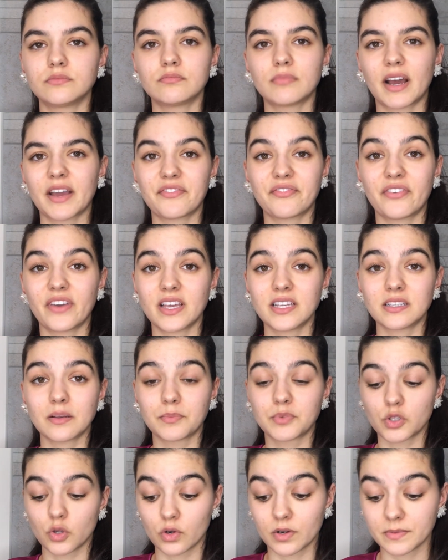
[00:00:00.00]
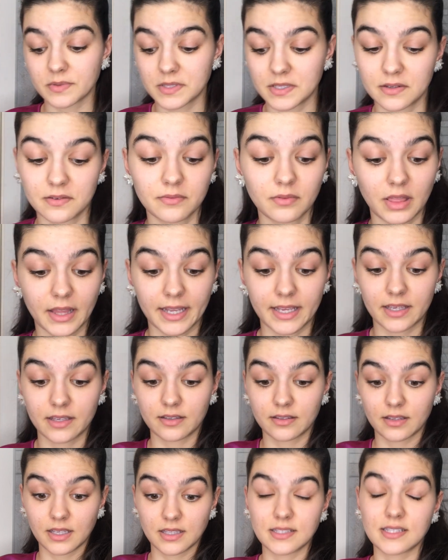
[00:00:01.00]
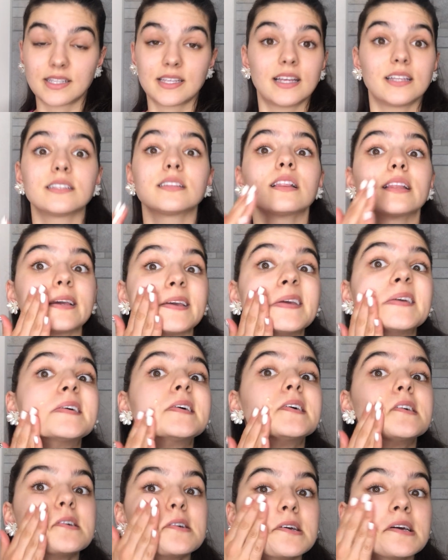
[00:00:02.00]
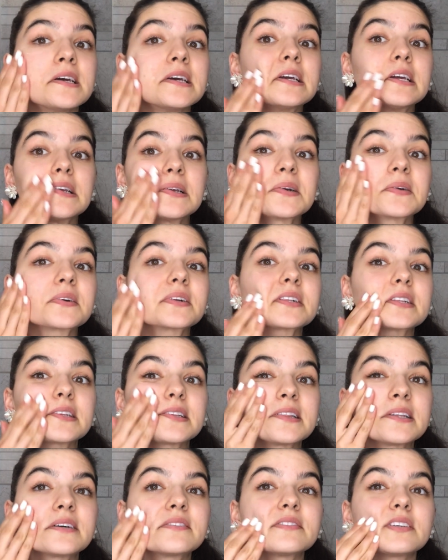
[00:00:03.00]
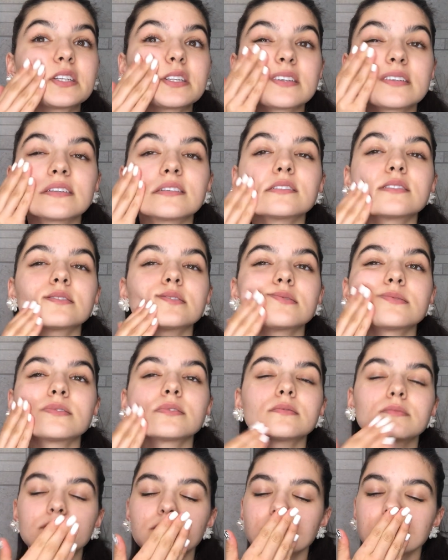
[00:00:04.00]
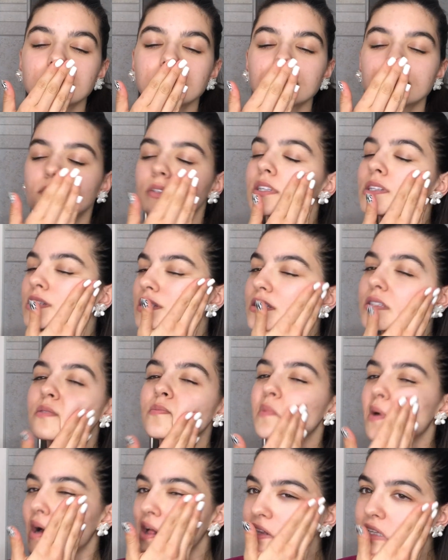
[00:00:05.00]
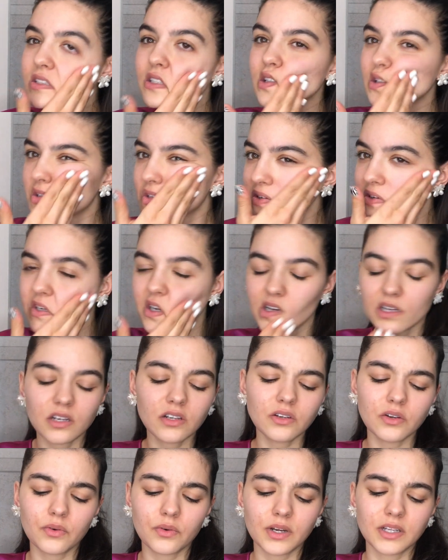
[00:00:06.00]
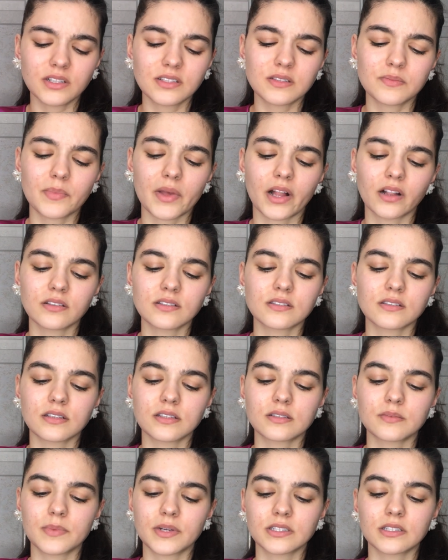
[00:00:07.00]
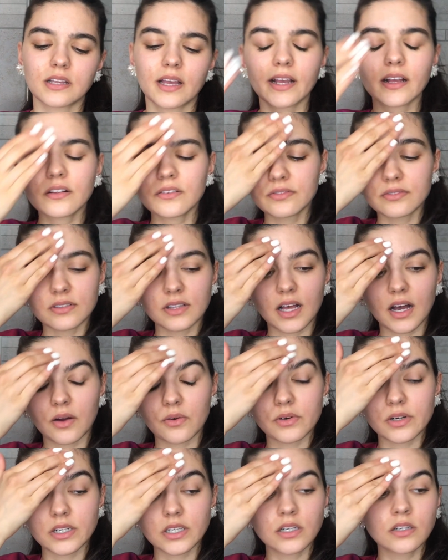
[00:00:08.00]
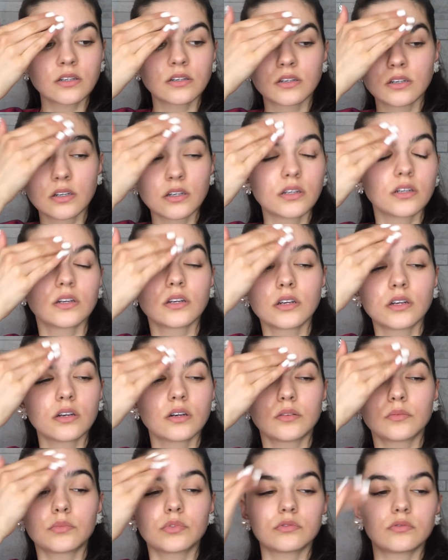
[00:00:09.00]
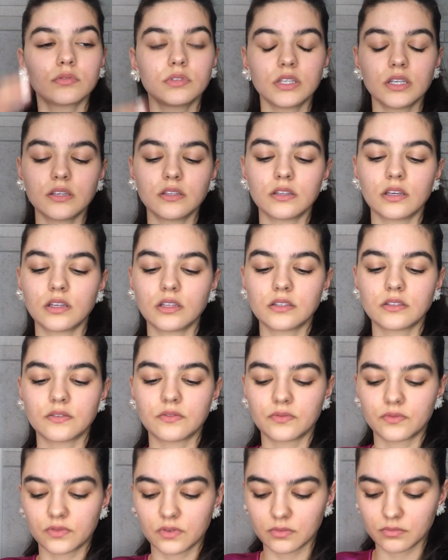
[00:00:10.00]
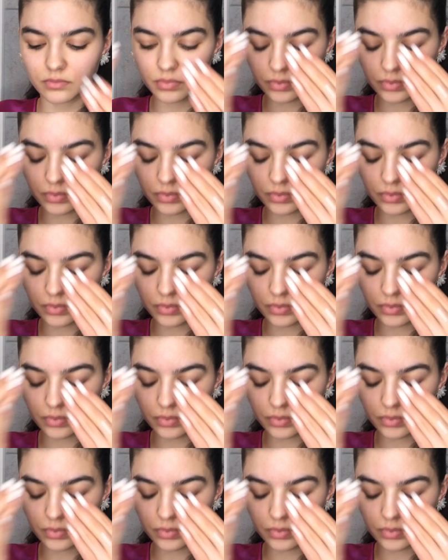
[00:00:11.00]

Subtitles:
my face absorbs like instantly. I really love it. Oh, and it smells, I don't know what it smells. It smells like a flower. It's from